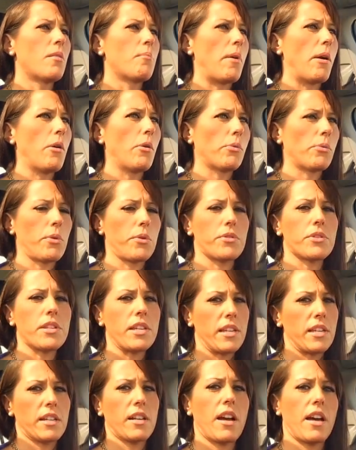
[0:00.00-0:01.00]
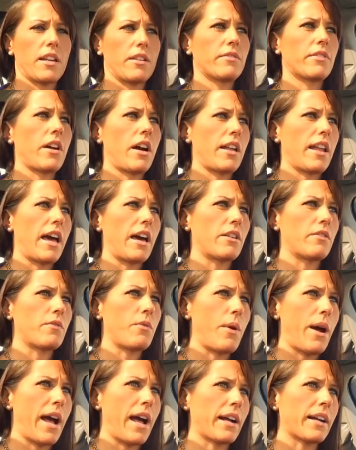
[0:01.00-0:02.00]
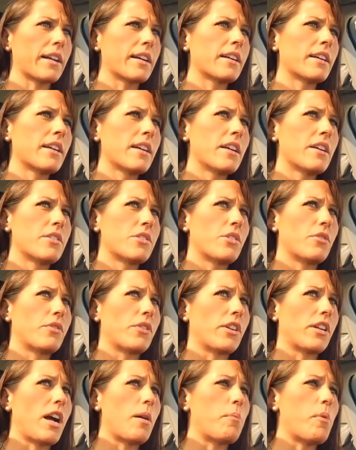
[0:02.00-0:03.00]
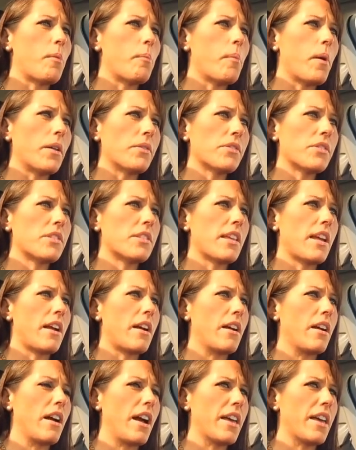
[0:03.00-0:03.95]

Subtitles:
my whole routine kind of got out of whack. So for a couple months there, I